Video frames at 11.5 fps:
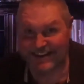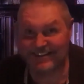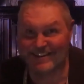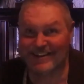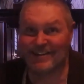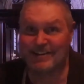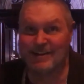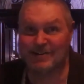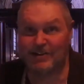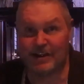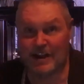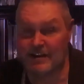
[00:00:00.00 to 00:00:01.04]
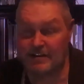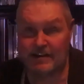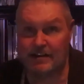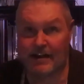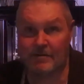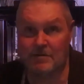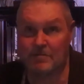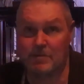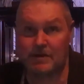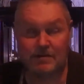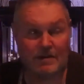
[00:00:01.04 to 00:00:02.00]
and they're going to go say, that's it.
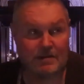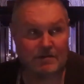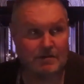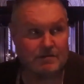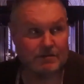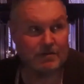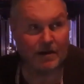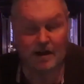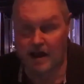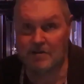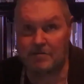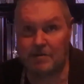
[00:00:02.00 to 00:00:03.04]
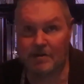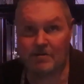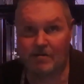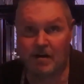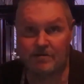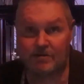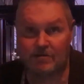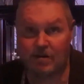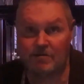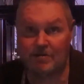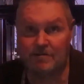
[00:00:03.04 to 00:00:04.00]
I'm going to build another crucifix. I'm going to go a the
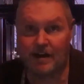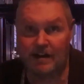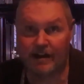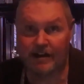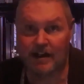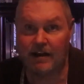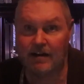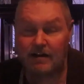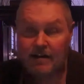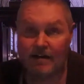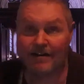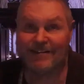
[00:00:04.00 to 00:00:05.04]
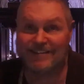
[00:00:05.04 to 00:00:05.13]
cross and crucify that guy.